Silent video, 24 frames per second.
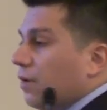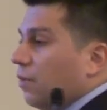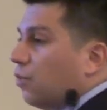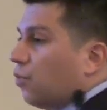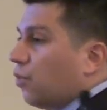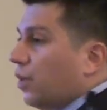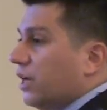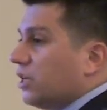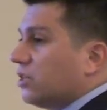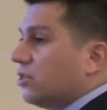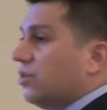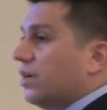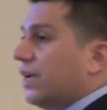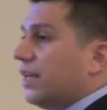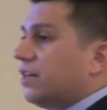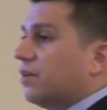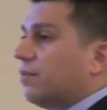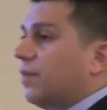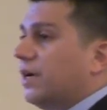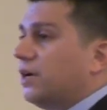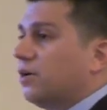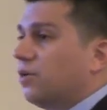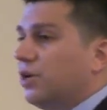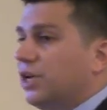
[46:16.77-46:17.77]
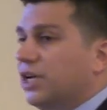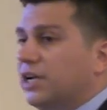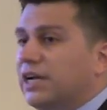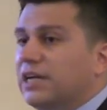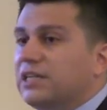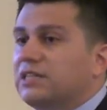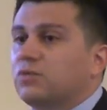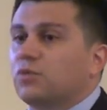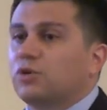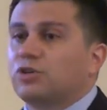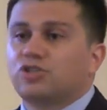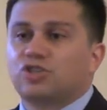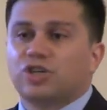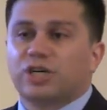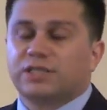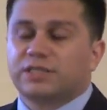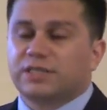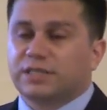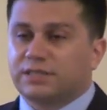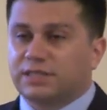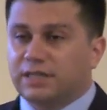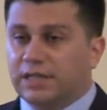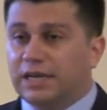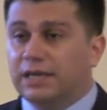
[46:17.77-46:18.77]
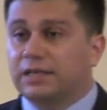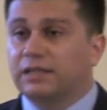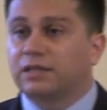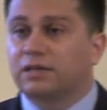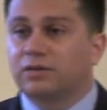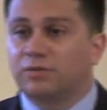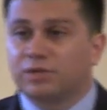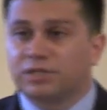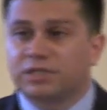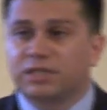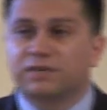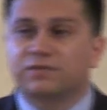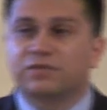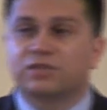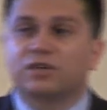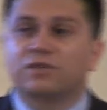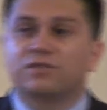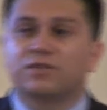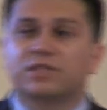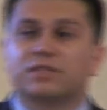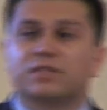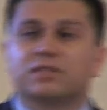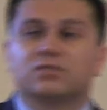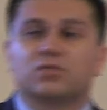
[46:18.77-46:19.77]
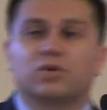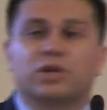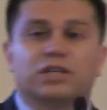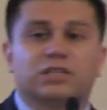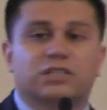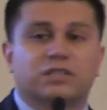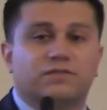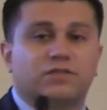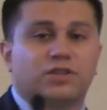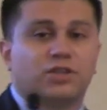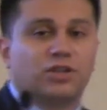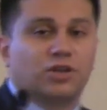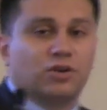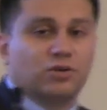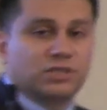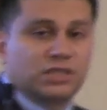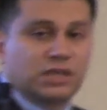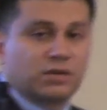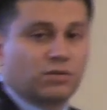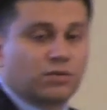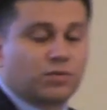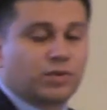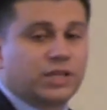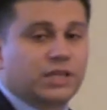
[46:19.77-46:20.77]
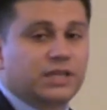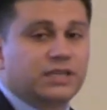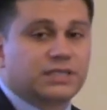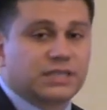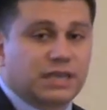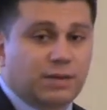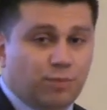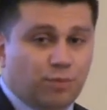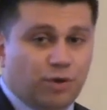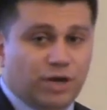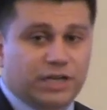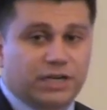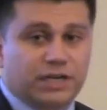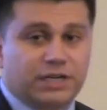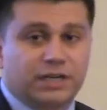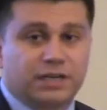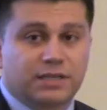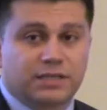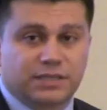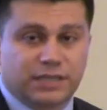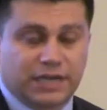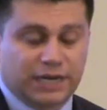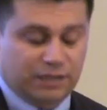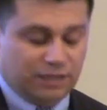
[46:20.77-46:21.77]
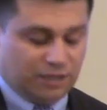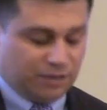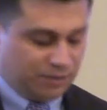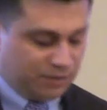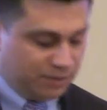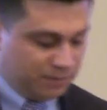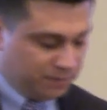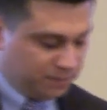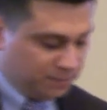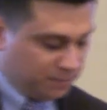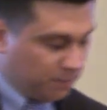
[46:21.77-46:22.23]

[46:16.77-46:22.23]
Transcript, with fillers: racial and ethnic minority kids were just as likely to receive services relative to those that were really separated and siloed.